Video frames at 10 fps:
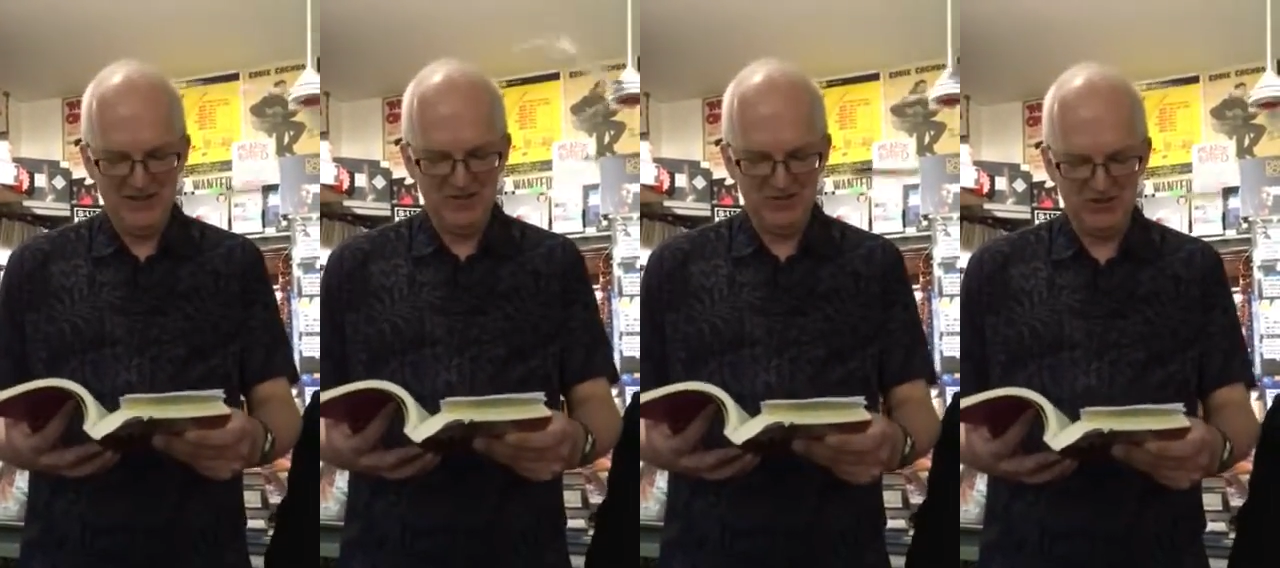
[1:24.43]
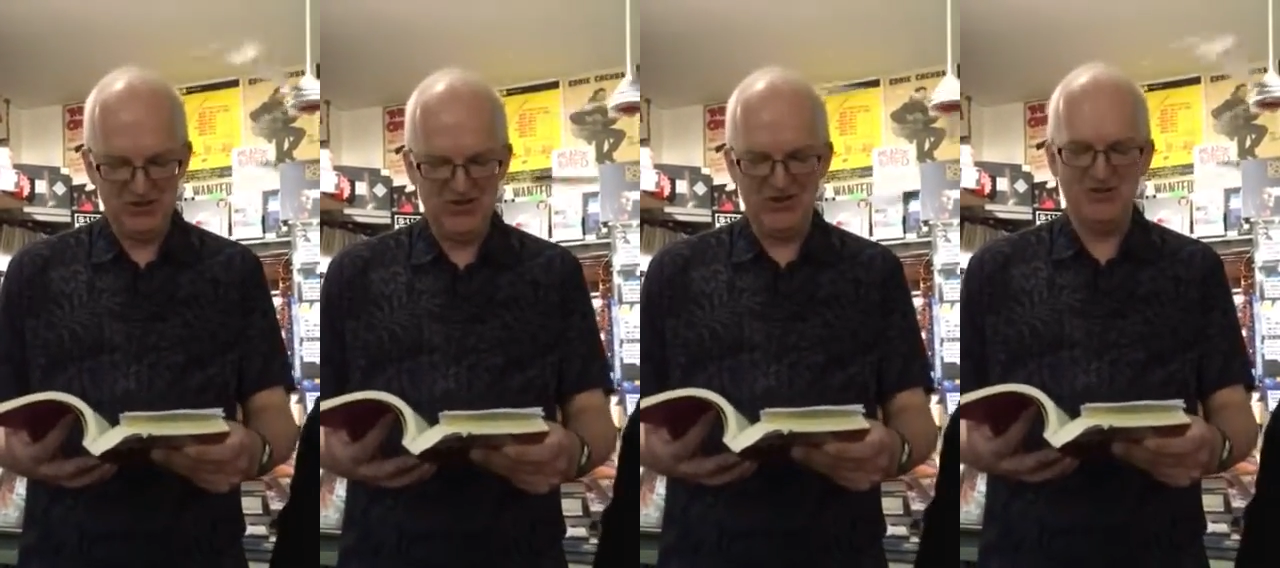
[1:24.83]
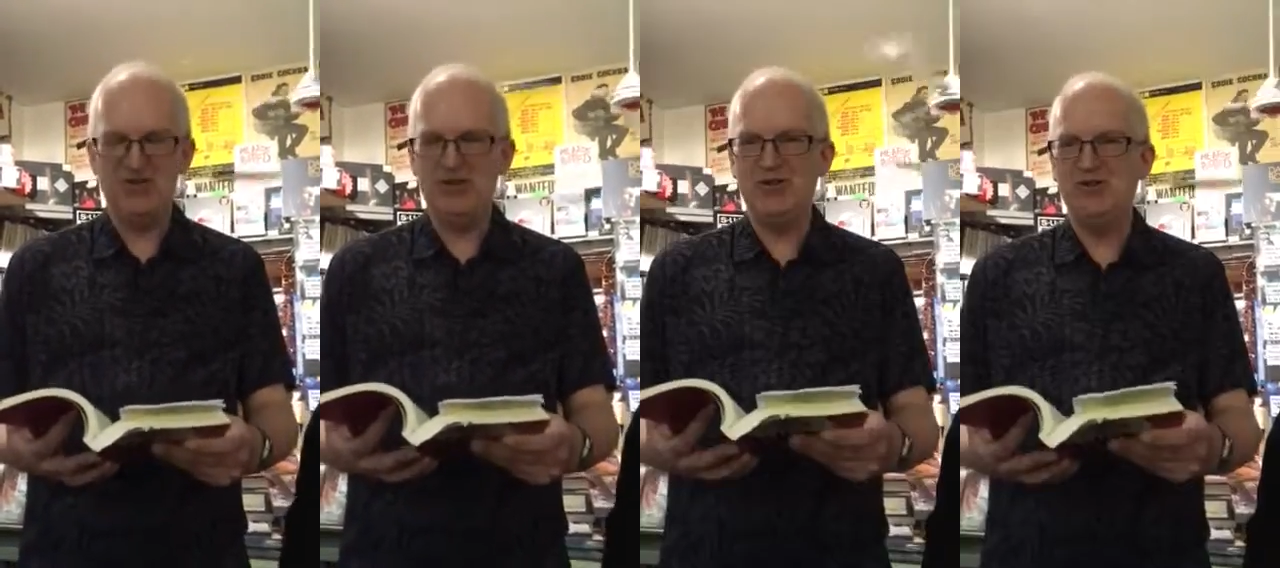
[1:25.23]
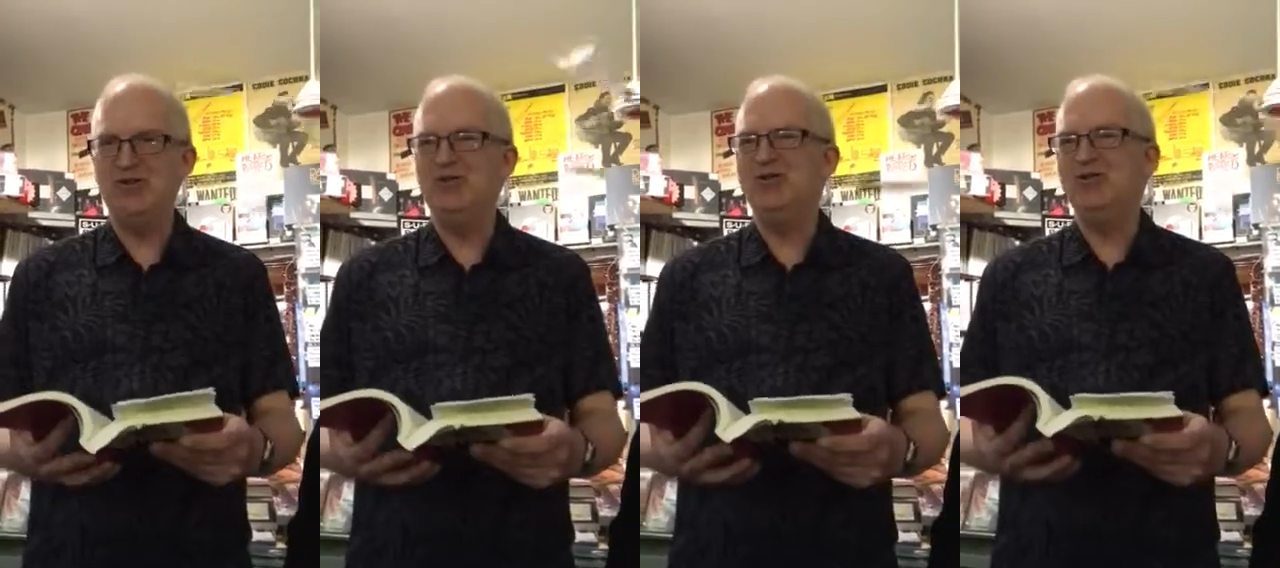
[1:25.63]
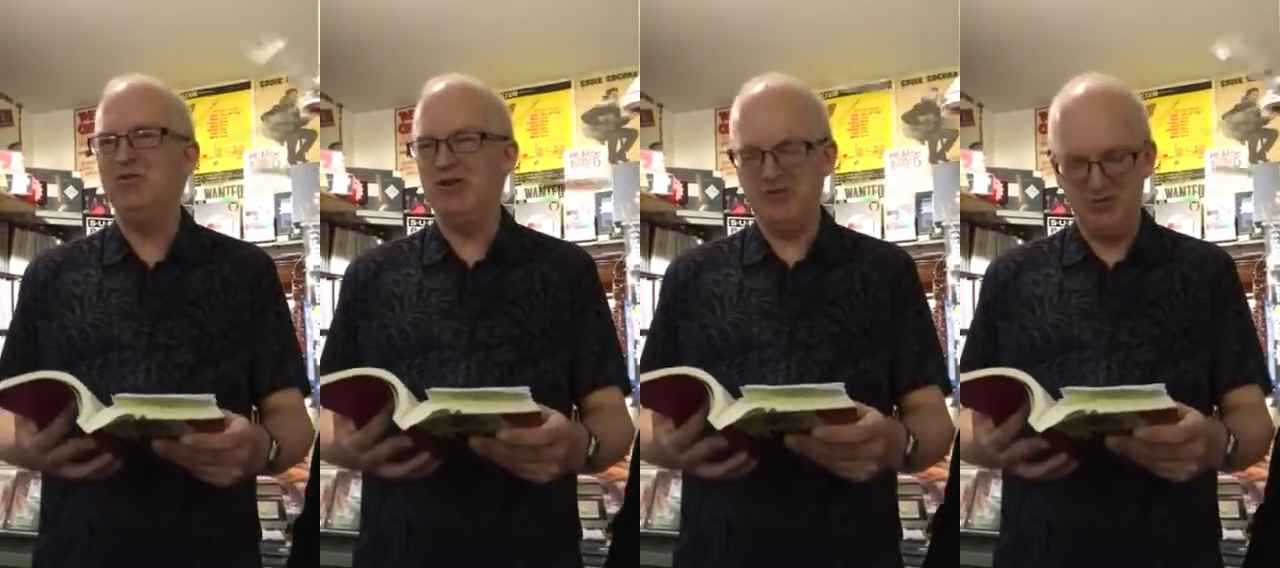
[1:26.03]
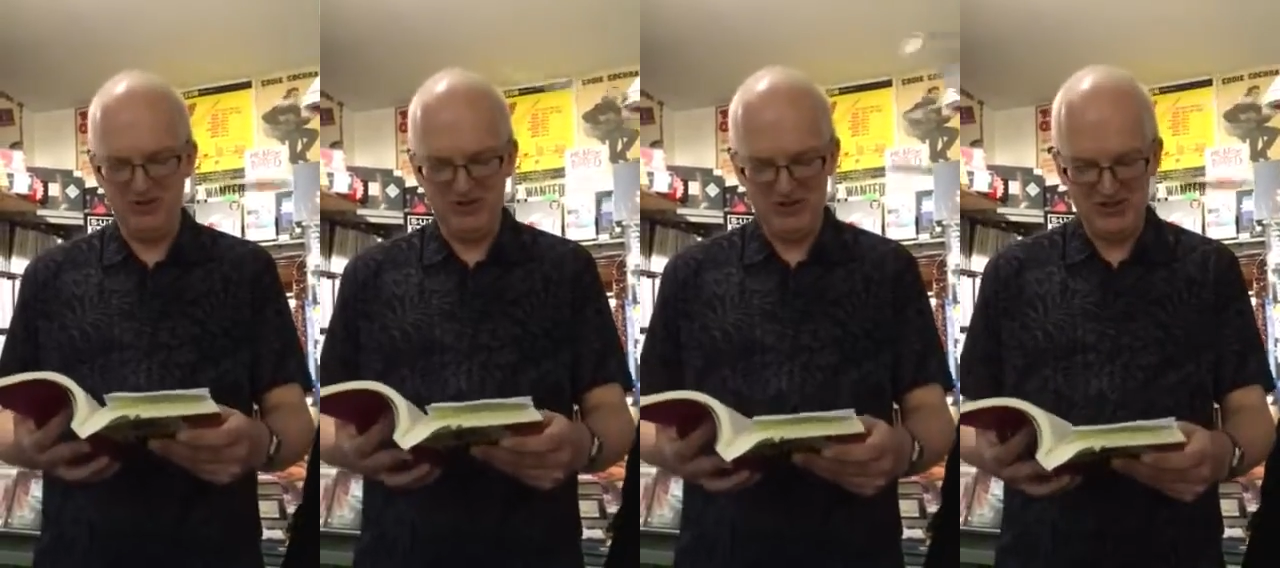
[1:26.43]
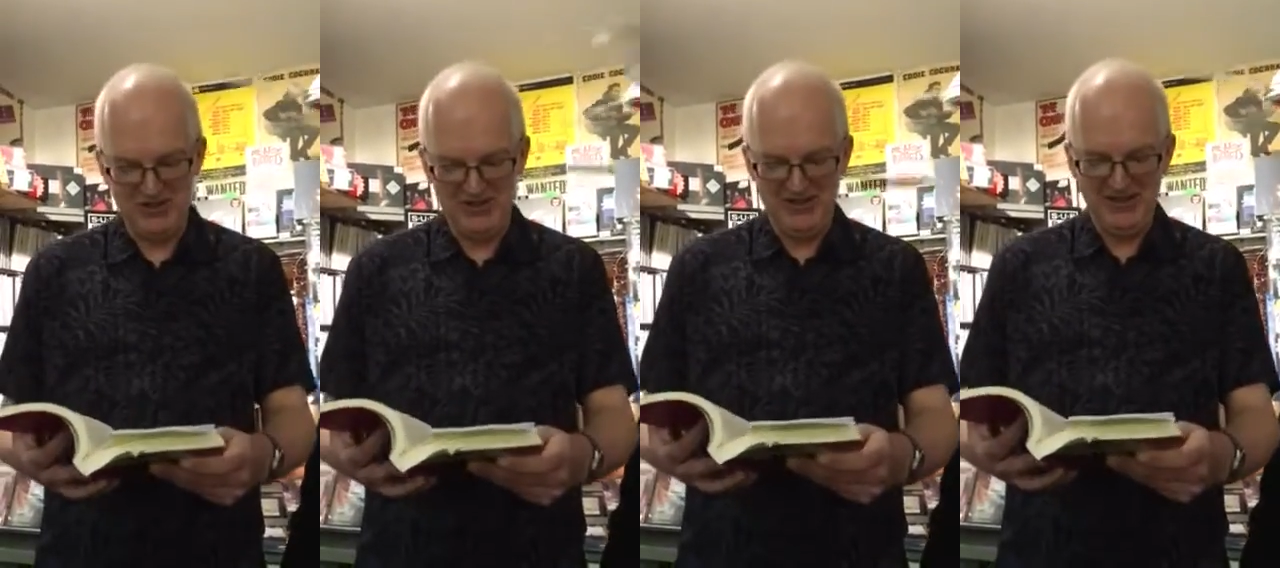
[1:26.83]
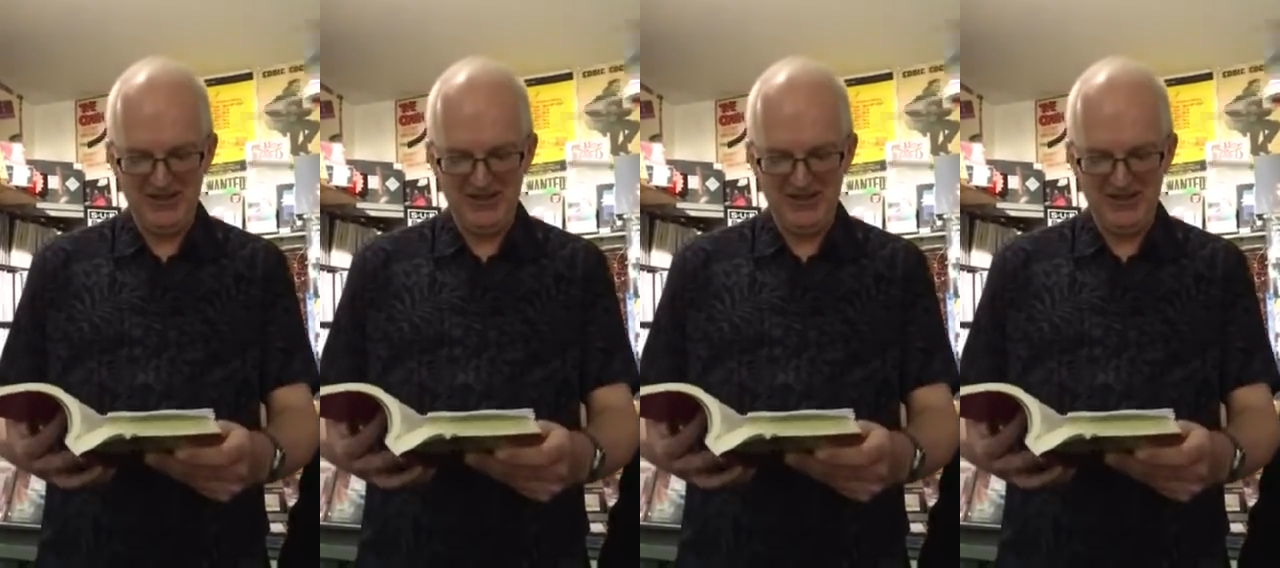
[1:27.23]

We were just either cynical or bickering with each other.